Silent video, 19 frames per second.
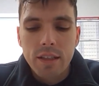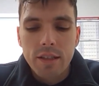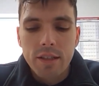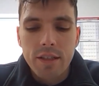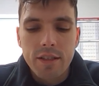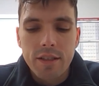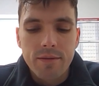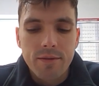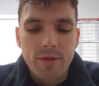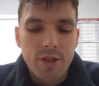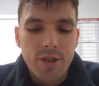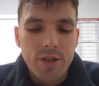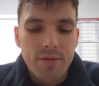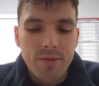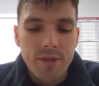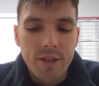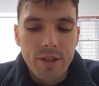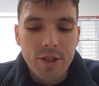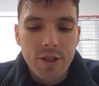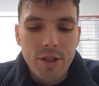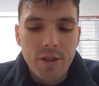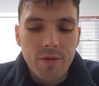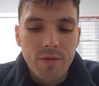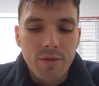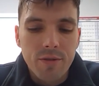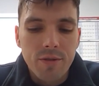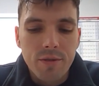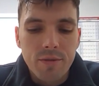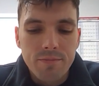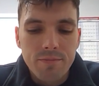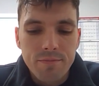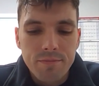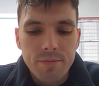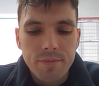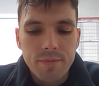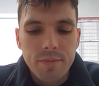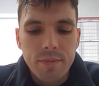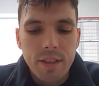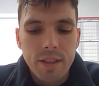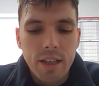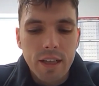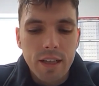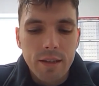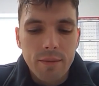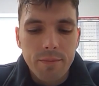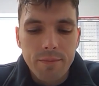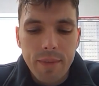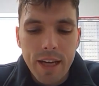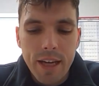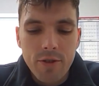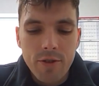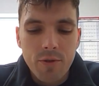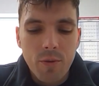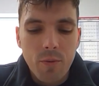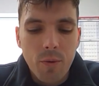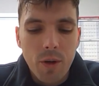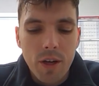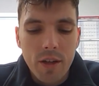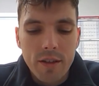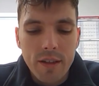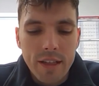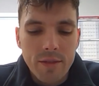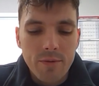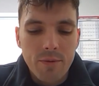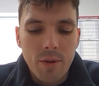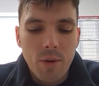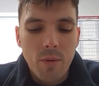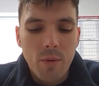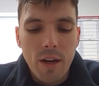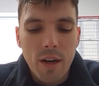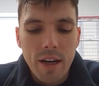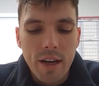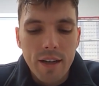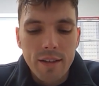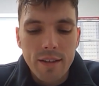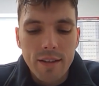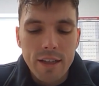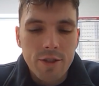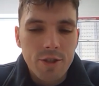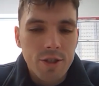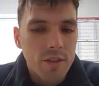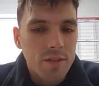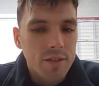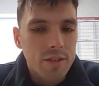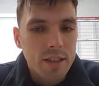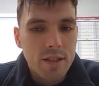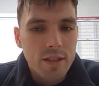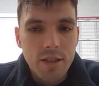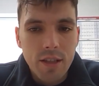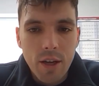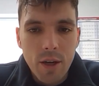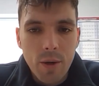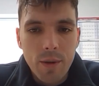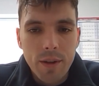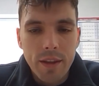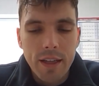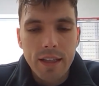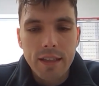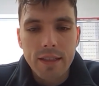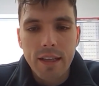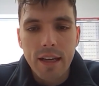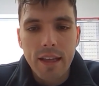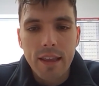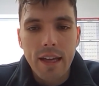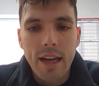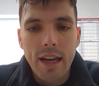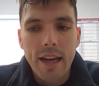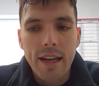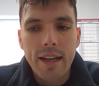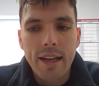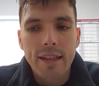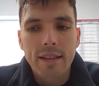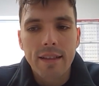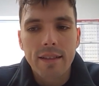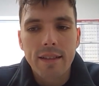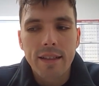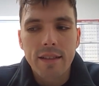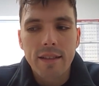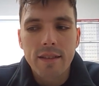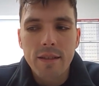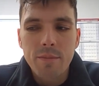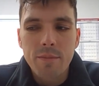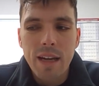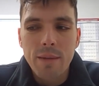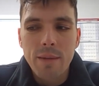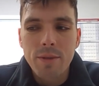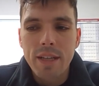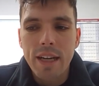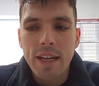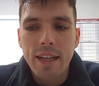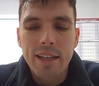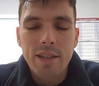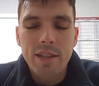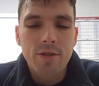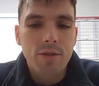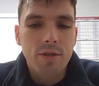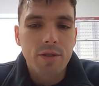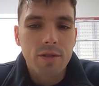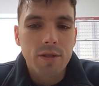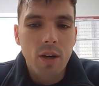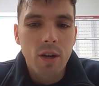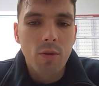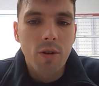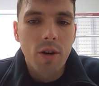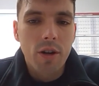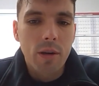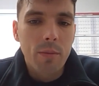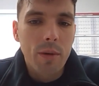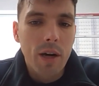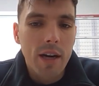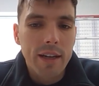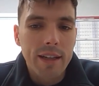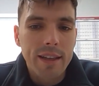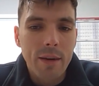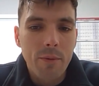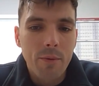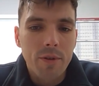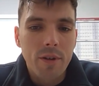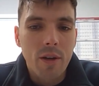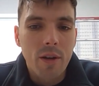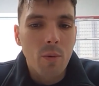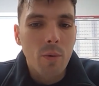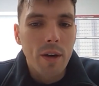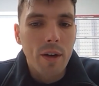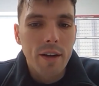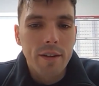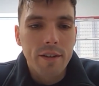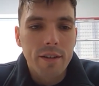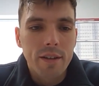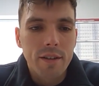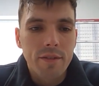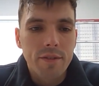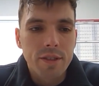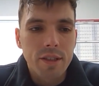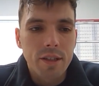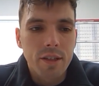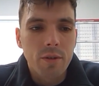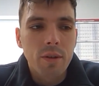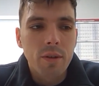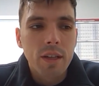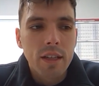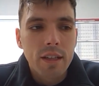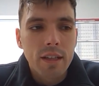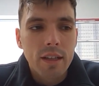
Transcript: just just the general um, extra work that's required, like shoveling snow and things like that, can can sometimes take an extra toll on our body that we're not aware of. So,